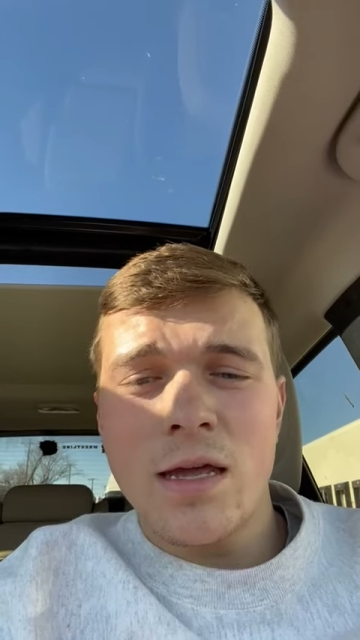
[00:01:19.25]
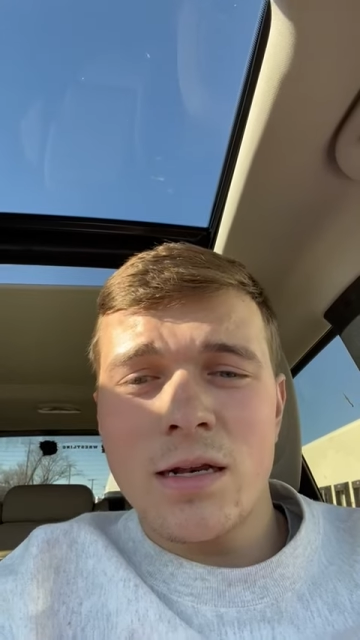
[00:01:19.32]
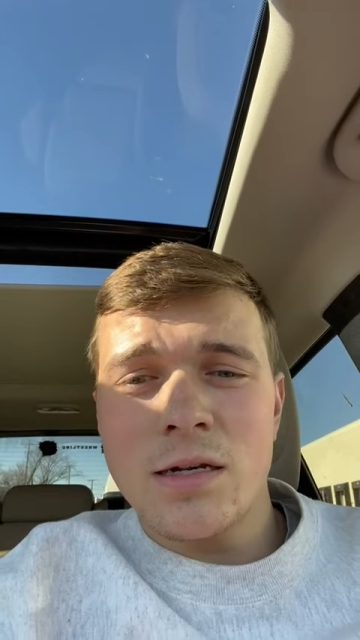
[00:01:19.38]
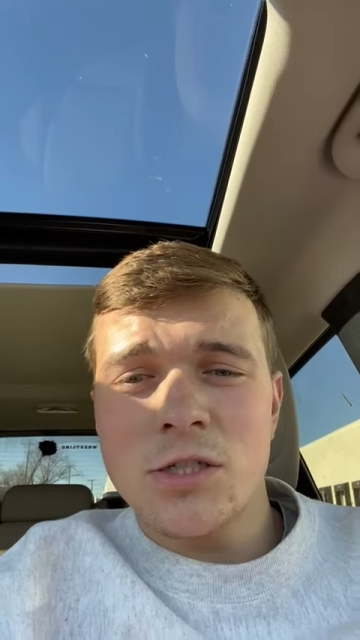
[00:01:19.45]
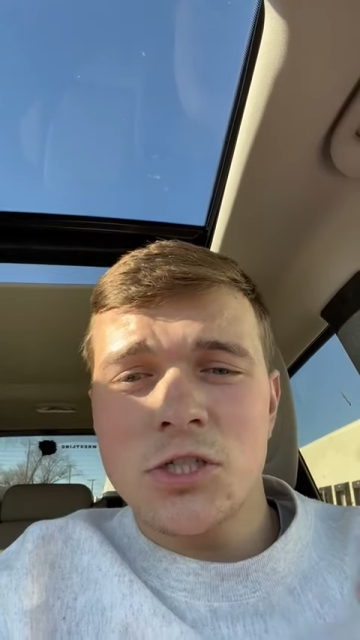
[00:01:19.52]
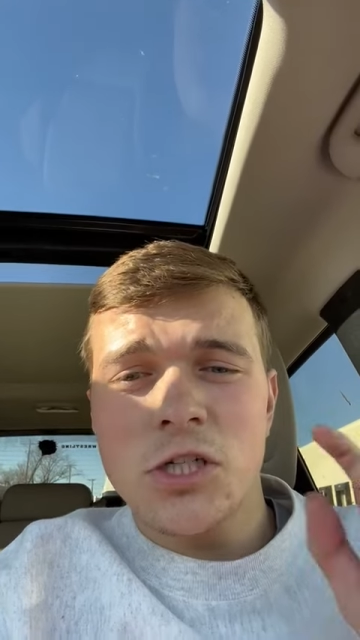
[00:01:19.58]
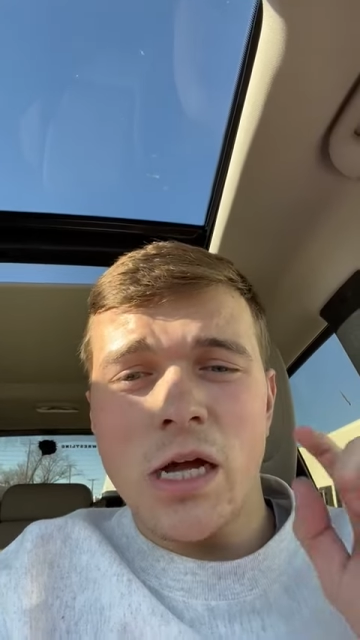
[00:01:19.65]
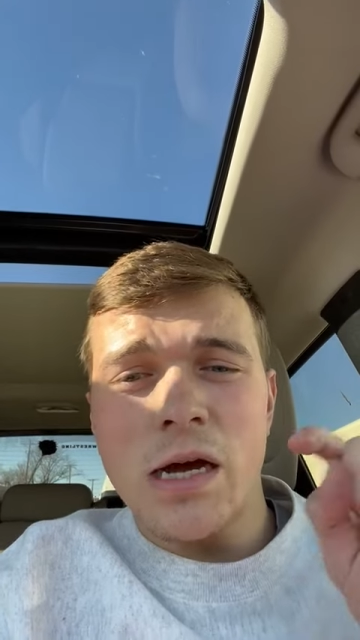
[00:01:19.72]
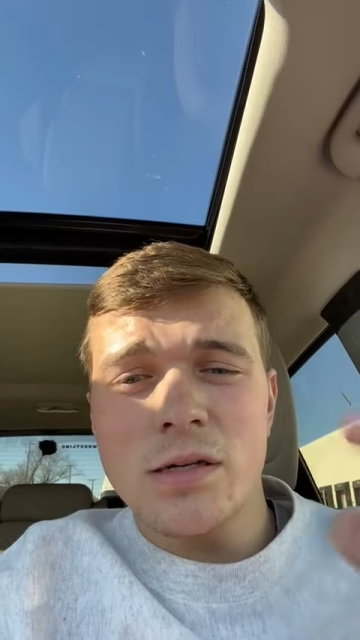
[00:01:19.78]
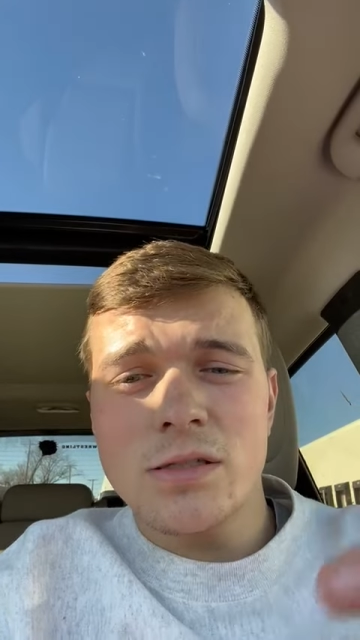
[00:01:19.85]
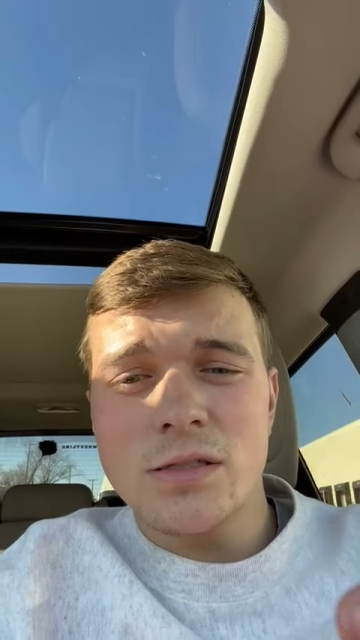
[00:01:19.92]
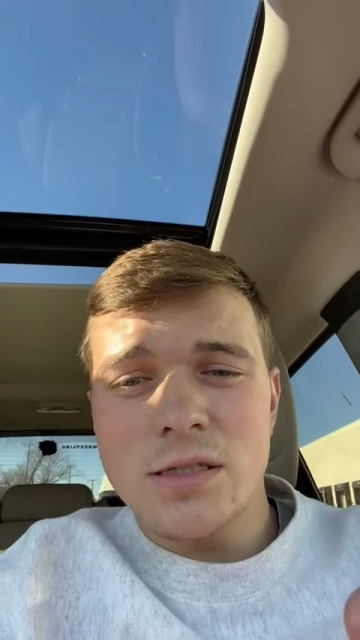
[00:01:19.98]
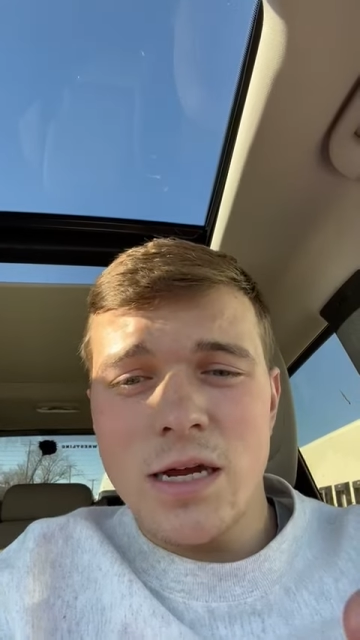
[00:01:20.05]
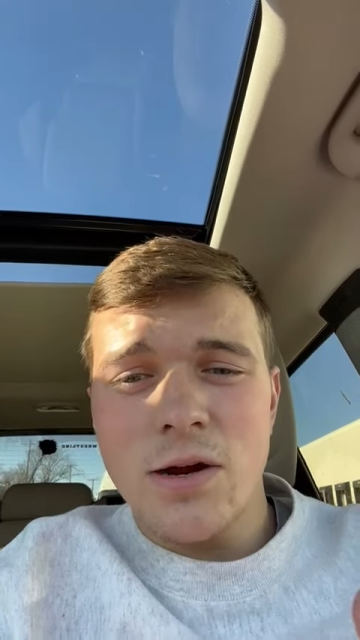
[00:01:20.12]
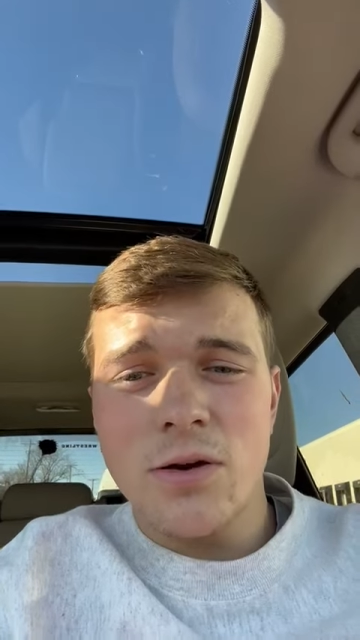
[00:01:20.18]
and shout out
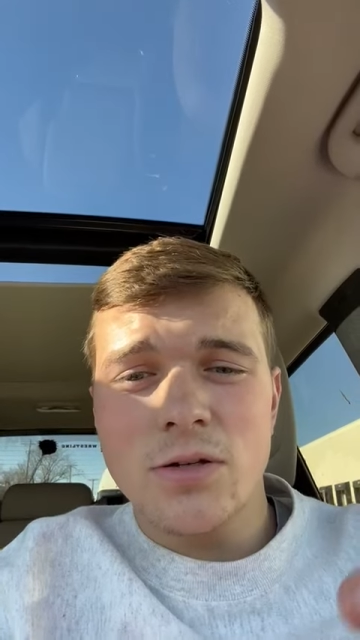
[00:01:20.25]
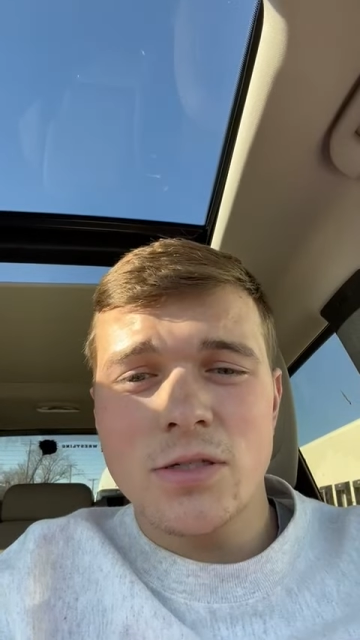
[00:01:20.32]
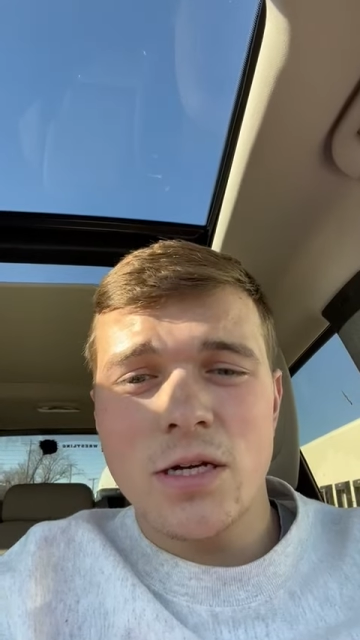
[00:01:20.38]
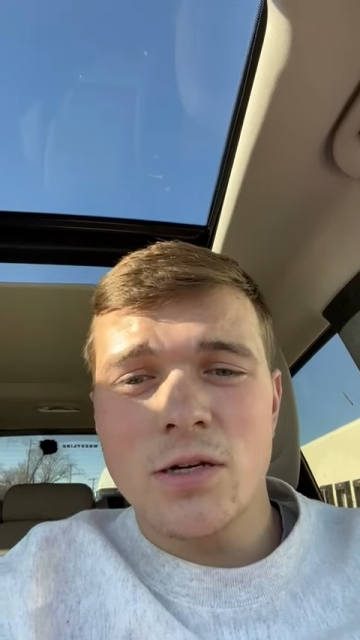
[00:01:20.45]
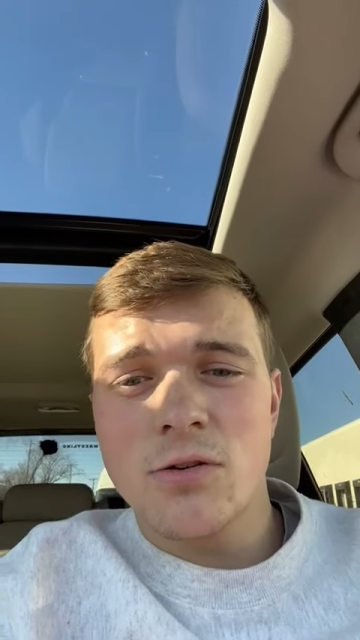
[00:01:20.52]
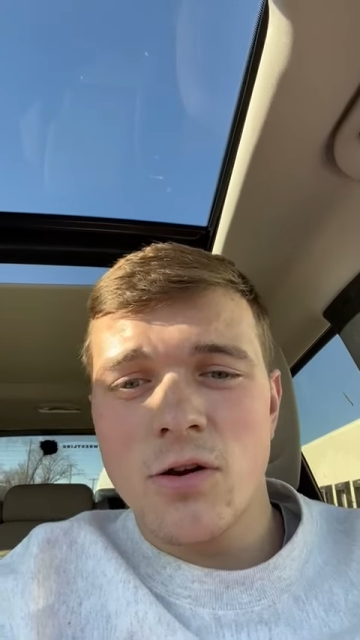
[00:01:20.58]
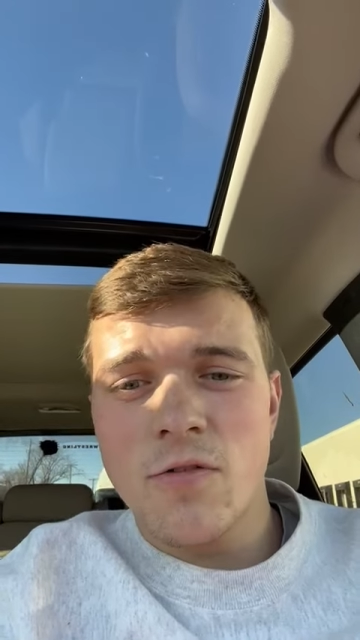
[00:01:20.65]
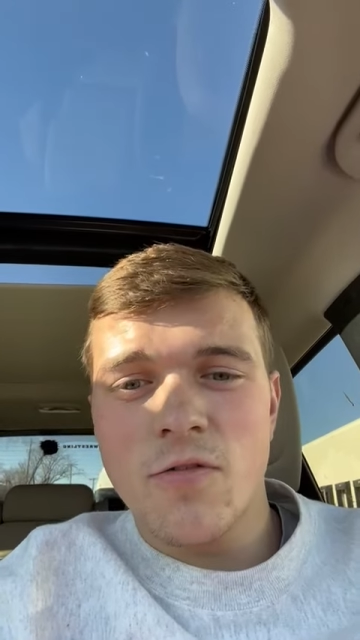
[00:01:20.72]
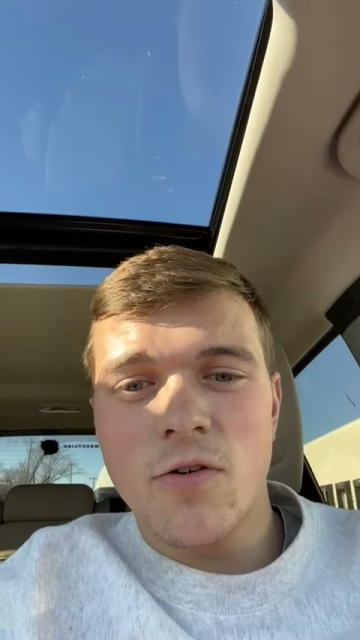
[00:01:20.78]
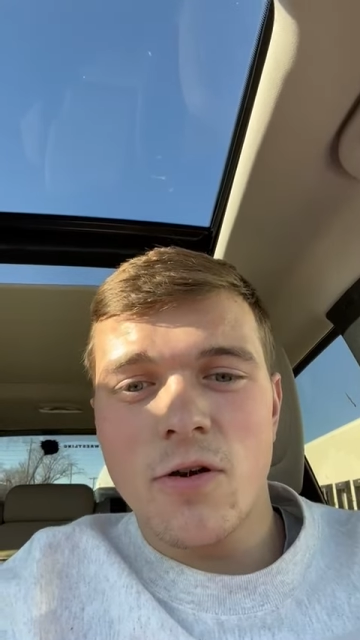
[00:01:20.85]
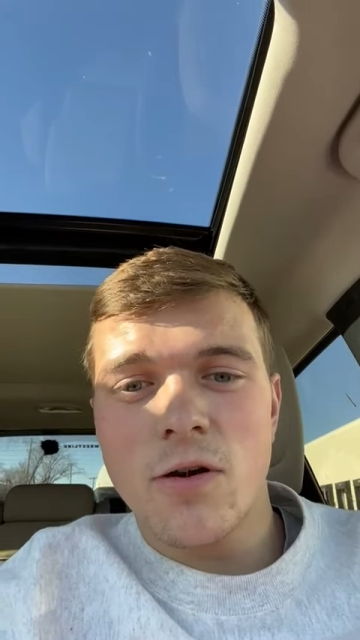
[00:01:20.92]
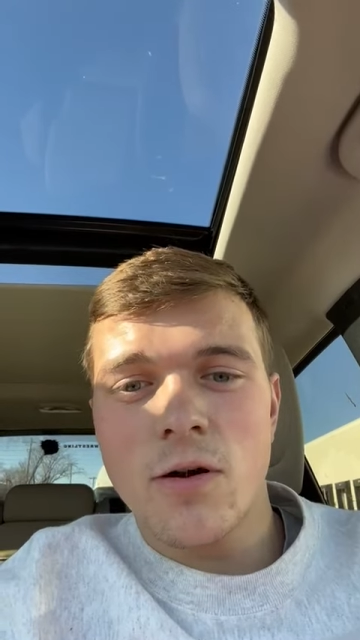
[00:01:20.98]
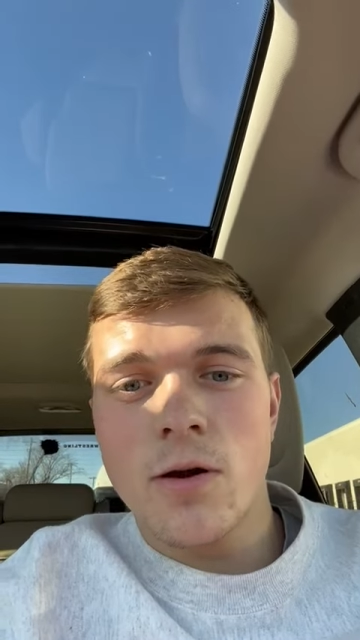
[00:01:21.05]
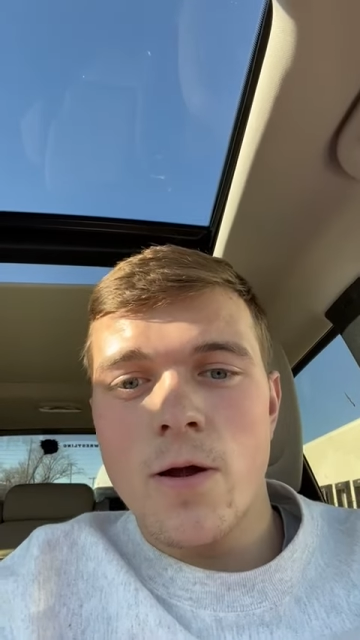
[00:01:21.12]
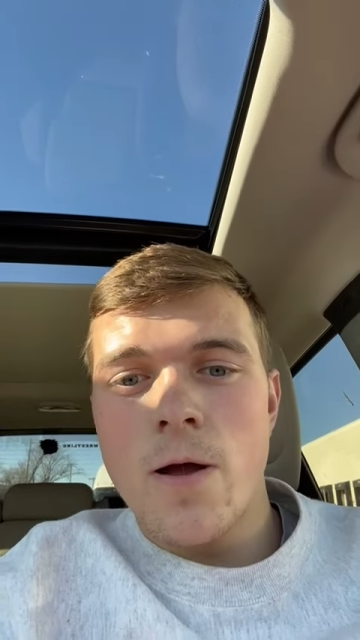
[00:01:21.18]
to Terrius Henry
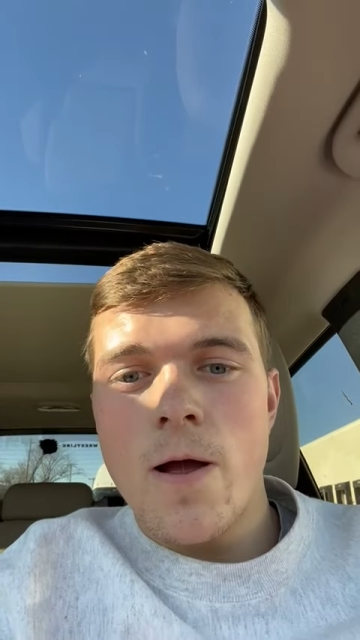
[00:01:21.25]
for